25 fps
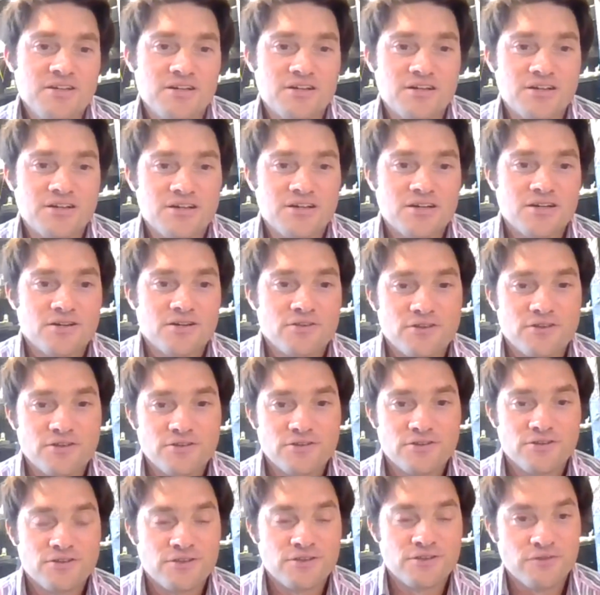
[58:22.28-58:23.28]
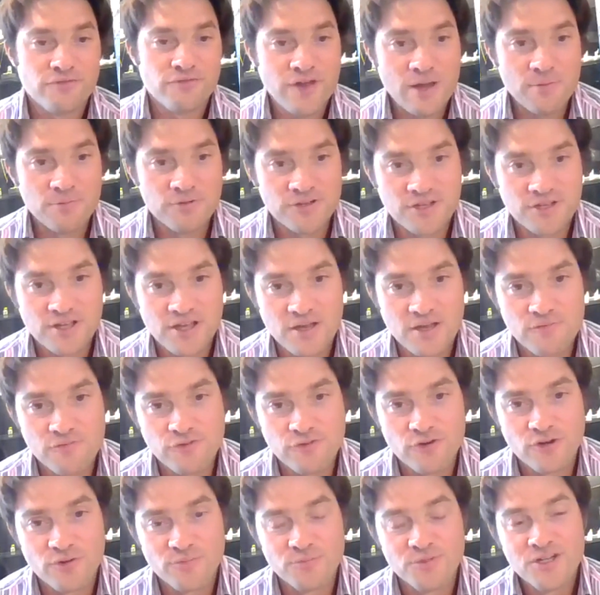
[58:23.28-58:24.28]
the fabric came
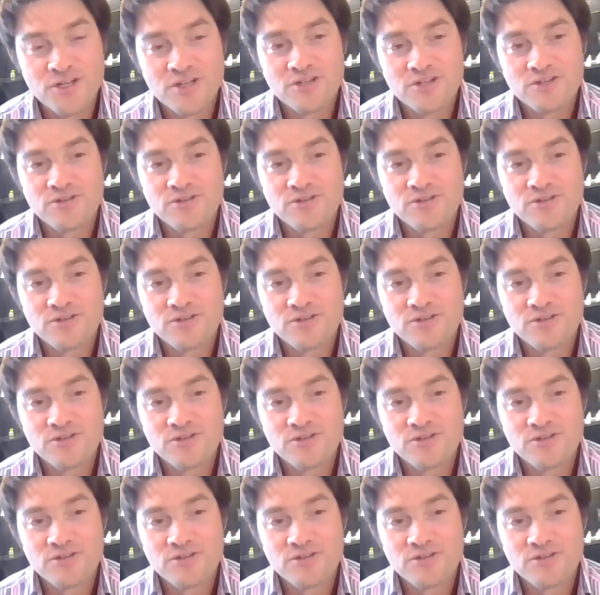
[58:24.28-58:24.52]
from?